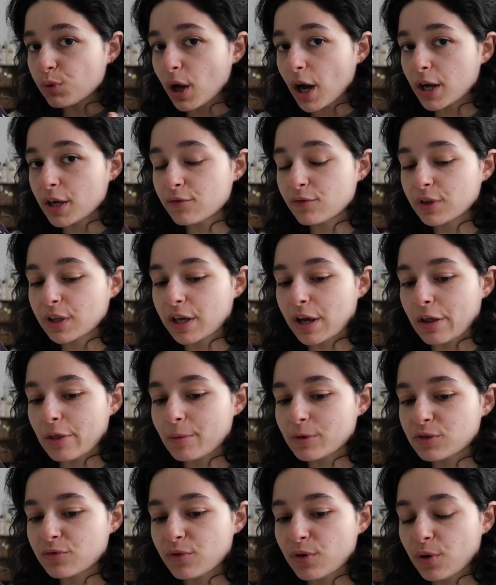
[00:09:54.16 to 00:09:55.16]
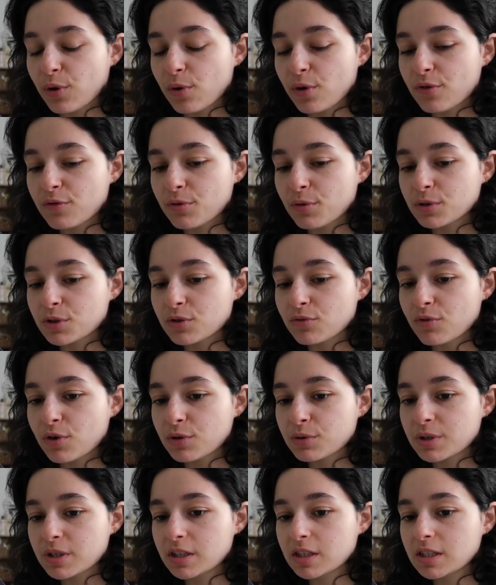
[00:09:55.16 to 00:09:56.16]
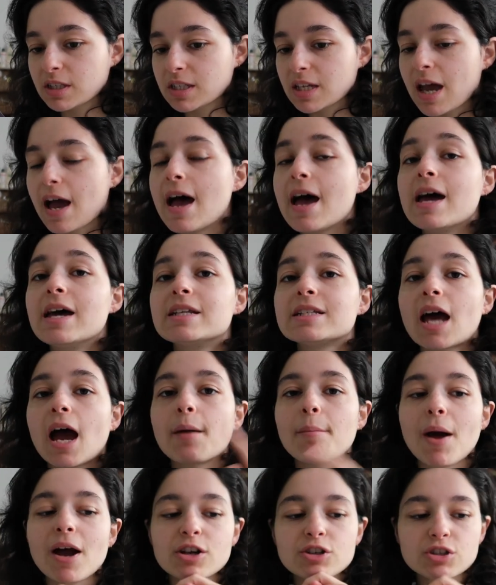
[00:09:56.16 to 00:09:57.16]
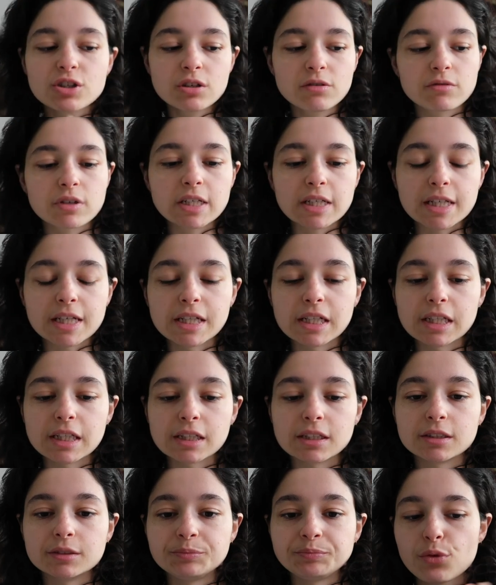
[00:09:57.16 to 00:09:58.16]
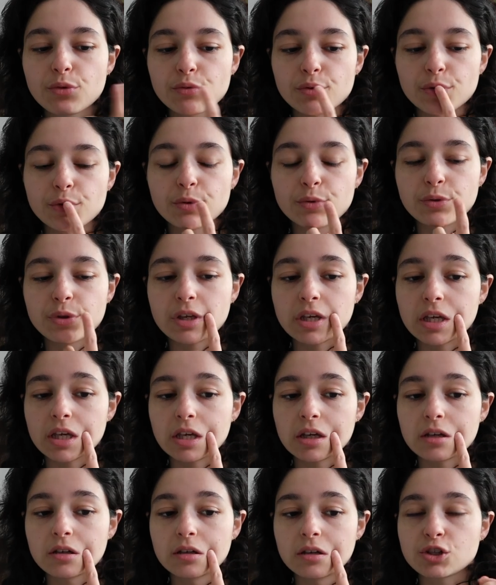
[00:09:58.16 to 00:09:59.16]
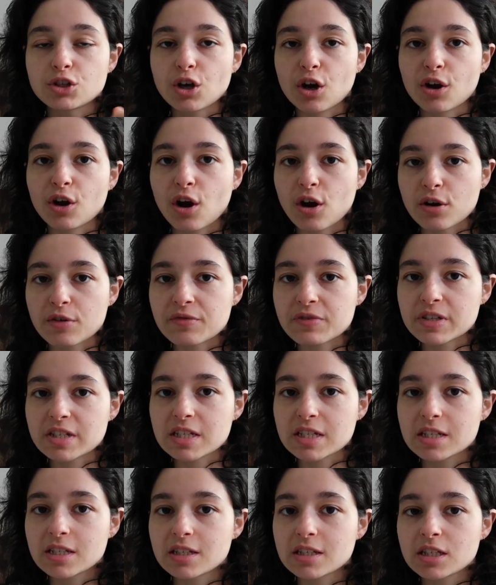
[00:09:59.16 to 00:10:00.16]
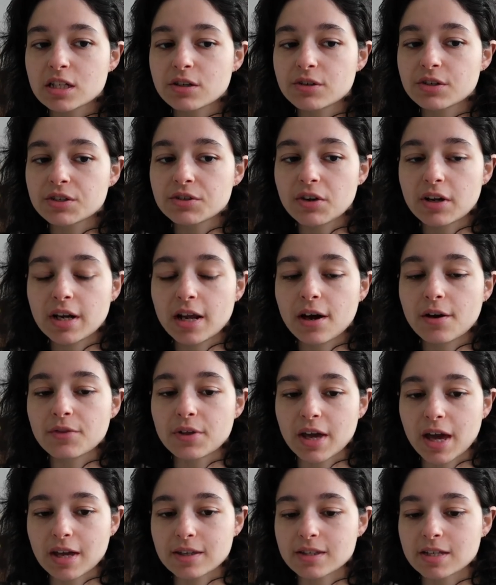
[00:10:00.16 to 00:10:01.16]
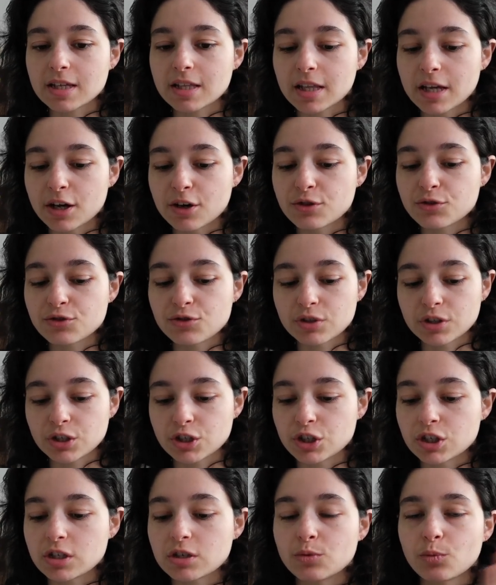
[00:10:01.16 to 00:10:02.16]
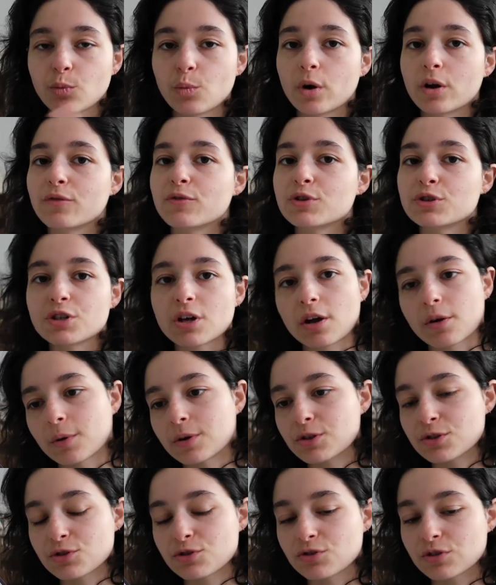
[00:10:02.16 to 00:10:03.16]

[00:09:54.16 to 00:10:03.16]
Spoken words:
I didn't really care that much for A Court of Thorns and Roses. And I'm actually reading through the Dark Artifices series right now, the Cassie Clare trilogy, one of her Shadowhunters